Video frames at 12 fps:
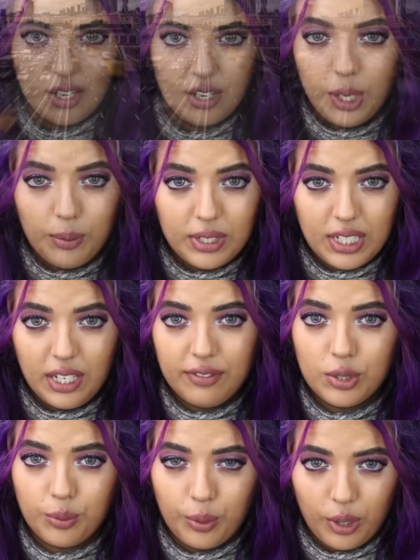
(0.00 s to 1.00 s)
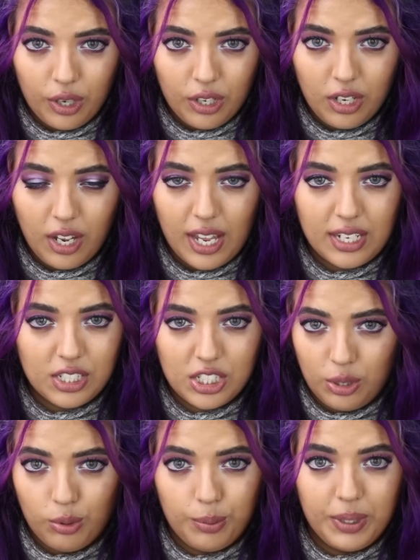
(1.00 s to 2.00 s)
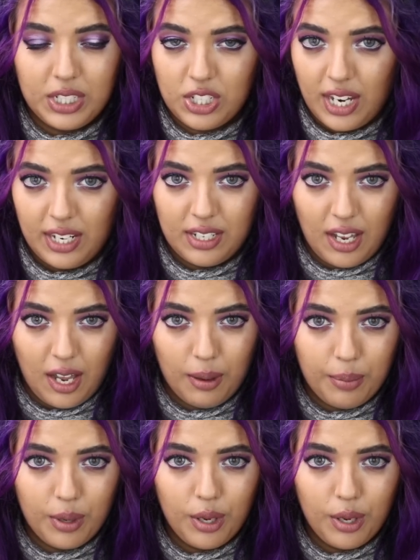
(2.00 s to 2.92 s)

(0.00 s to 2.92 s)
He would leave to work and she would be chained up.